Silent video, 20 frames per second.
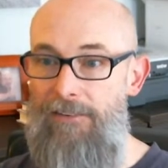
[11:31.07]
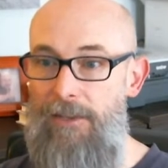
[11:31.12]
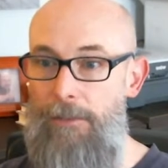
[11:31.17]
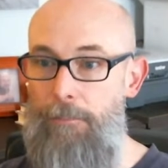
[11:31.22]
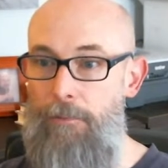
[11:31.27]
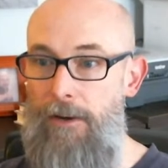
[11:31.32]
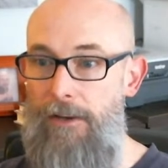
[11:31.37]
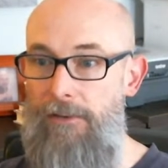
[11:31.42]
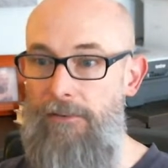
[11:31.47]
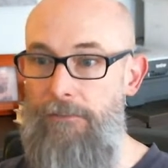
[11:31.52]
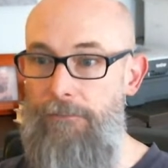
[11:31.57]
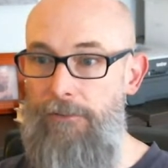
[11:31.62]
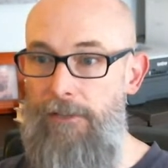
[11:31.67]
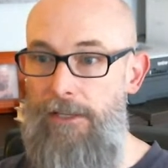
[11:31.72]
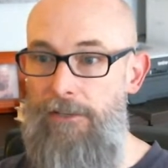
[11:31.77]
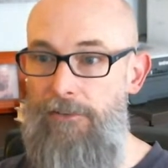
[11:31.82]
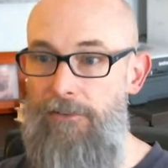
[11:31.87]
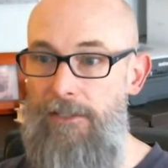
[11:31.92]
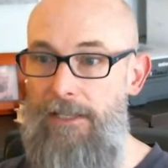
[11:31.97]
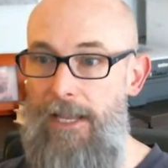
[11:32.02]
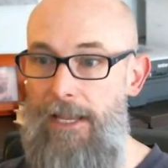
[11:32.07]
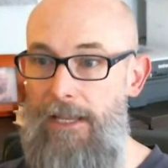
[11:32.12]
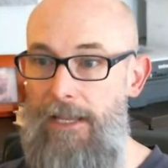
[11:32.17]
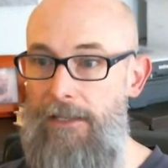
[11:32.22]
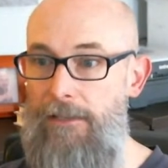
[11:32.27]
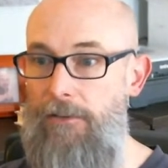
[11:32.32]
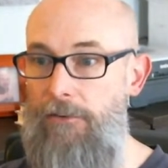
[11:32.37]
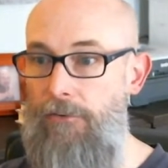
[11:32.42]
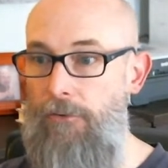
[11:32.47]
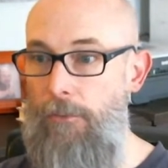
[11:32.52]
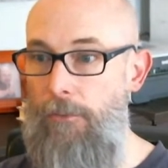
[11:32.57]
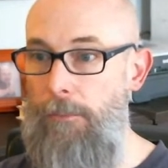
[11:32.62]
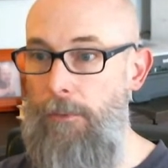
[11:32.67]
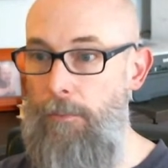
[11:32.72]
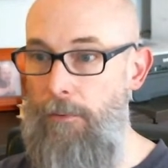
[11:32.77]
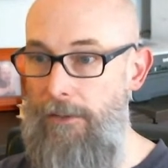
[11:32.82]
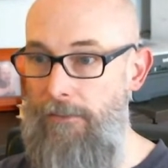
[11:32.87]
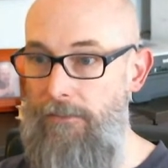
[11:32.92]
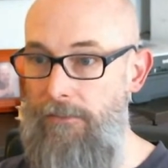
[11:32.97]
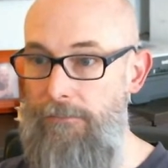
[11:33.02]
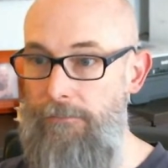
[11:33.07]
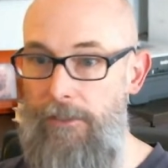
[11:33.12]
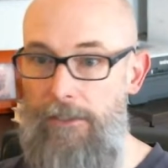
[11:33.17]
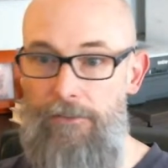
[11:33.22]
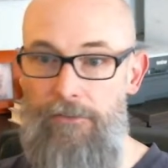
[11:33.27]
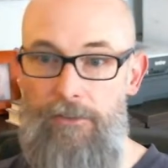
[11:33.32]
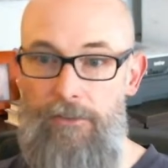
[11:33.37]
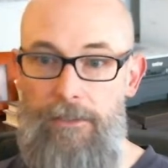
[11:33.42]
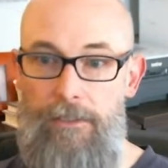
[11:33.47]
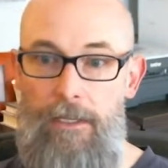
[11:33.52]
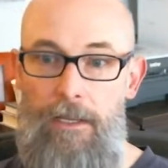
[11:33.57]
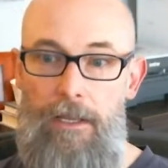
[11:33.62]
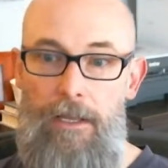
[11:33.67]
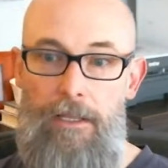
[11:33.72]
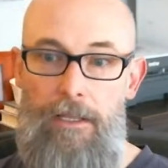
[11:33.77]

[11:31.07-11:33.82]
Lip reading: asset price inflation, and consumer price inflation.